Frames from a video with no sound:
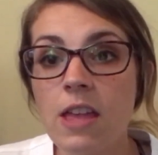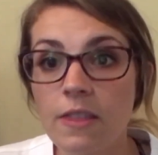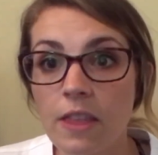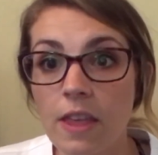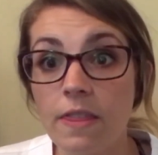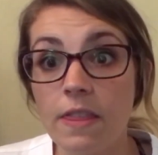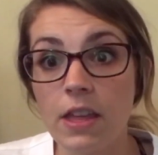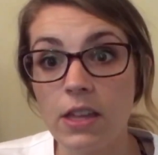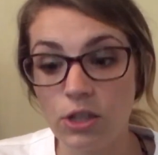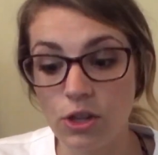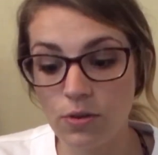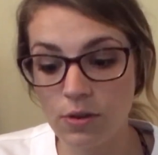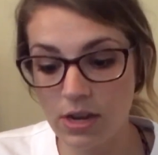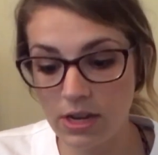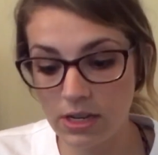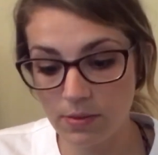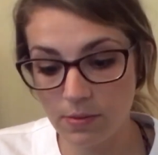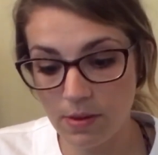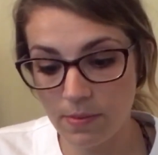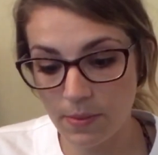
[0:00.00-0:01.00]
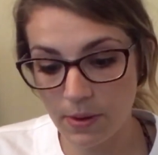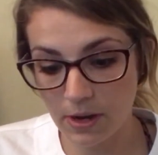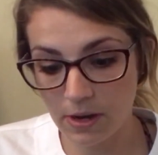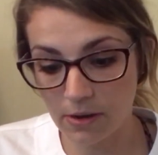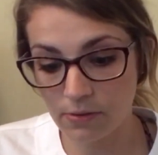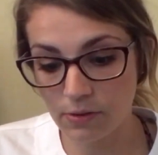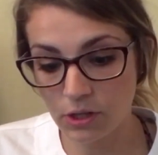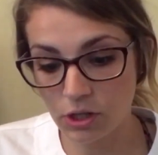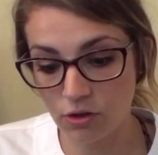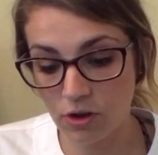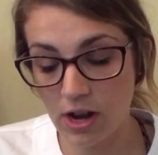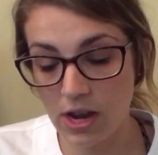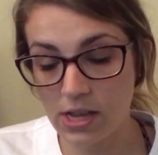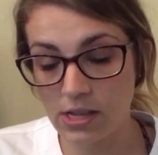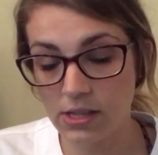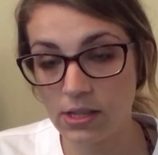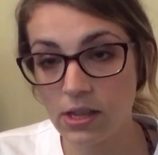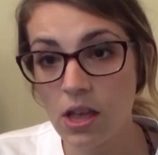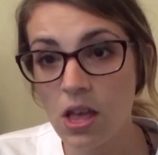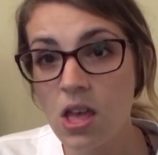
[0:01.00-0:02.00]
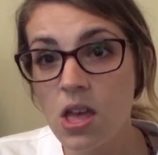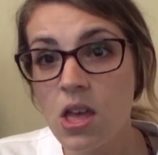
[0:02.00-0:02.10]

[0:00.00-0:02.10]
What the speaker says: that they do need to be put in restraints.